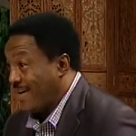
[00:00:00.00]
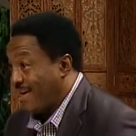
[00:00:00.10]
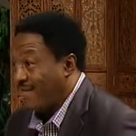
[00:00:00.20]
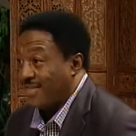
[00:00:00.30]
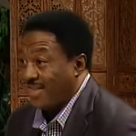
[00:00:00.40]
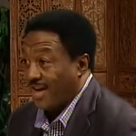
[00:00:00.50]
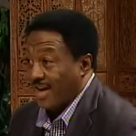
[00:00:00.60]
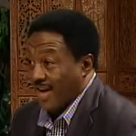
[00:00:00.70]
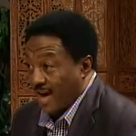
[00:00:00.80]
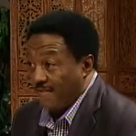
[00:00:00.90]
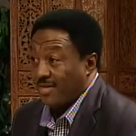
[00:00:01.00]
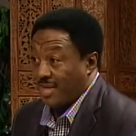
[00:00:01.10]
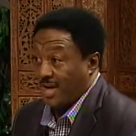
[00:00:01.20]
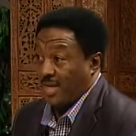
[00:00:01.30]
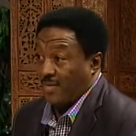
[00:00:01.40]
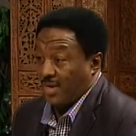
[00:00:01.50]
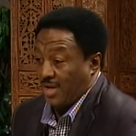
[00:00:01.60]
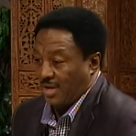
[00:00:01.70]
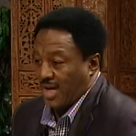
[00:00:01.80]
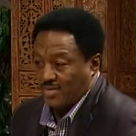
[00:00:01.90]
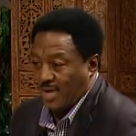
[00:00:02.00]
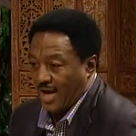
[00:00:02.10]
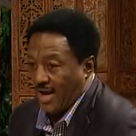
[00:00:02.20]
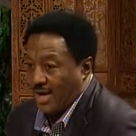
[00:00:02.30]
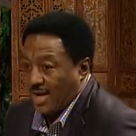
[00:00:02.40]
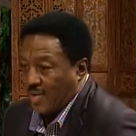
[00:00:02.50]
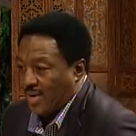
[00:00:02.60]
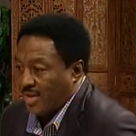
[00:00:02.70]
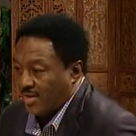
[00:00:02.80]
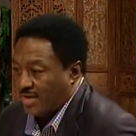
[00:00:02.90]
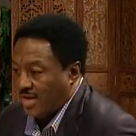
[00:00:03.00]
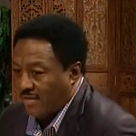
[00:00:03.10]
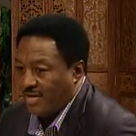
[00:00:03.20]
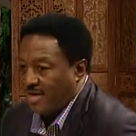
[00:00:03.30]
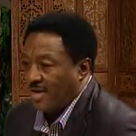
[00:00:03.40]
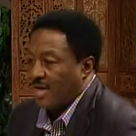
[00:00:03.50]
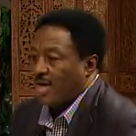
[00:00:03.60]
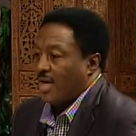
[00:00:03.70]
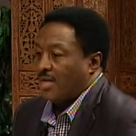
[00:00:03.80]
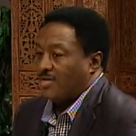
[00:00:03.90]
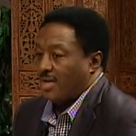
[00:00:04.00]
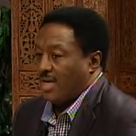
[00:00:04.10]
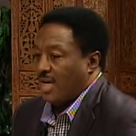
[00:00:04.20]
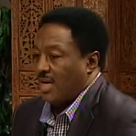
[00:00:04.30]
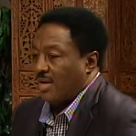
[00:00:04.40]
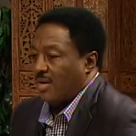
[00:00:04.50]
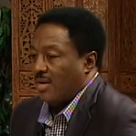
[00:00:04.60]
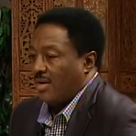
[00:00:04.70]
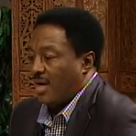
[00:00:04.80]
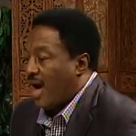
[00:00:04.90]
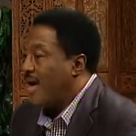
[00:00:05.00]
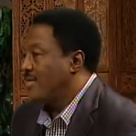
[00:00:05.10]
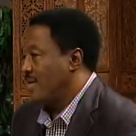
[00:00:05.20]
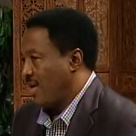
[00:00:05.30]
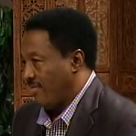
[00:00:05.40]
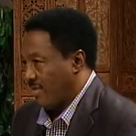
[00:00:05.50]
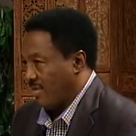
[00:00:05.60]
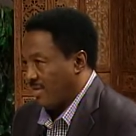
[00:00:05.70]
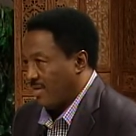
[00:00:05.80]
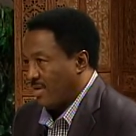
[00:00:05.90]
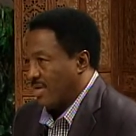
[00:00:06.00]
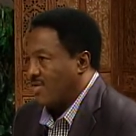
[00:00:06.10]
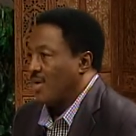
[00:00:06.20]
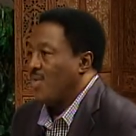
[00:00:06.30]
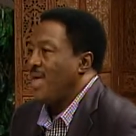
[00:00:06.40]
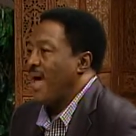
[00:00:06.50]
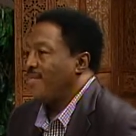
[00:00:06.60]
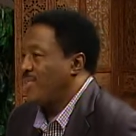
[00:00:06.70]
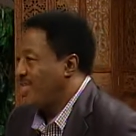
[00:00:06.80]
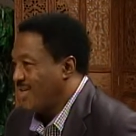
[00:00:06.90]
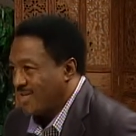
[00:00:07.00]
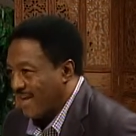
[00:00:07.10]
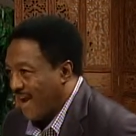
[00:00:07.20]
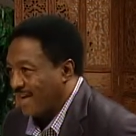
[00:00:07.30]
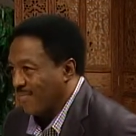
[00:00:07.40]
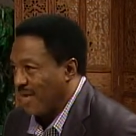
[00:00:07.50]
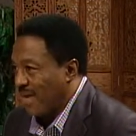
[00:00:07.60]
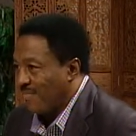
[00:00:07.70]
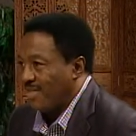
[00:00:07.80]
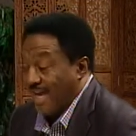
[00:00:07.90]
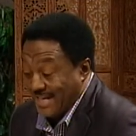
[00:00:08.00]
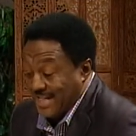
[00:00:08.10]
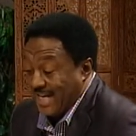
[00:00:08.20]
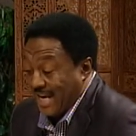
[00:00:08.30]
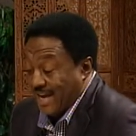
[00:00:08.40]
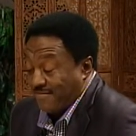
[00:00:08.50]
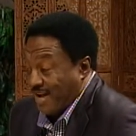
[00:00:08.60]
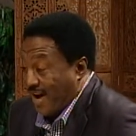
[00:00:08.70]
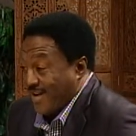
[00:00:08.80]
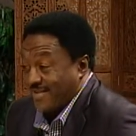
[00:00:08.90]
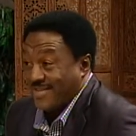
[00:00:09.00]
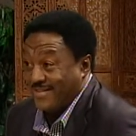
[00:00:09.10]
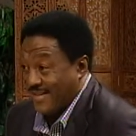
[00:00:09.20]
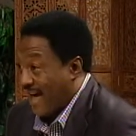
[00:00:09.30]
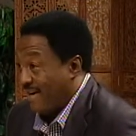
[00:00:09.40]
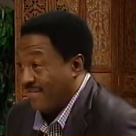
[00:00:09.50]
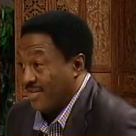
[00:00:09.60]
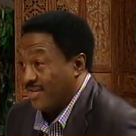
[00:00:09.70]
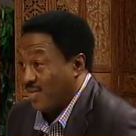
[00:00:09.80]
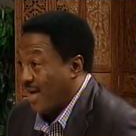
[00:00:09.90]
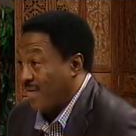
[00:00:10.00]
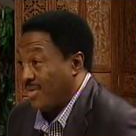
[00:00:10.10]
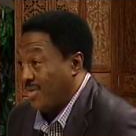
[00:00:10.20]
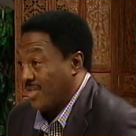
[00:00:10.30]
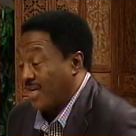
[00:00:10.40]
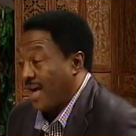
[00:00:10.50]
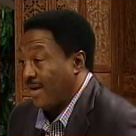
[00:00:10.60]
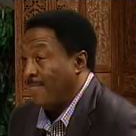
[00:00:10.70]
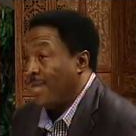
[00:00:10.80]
everything, everything that he, that's why whether it's giving, it's again God is a giver. Mm -hmm. So we have to be just like him. Every, that DNA of God is inside of us, and we got to be just like him.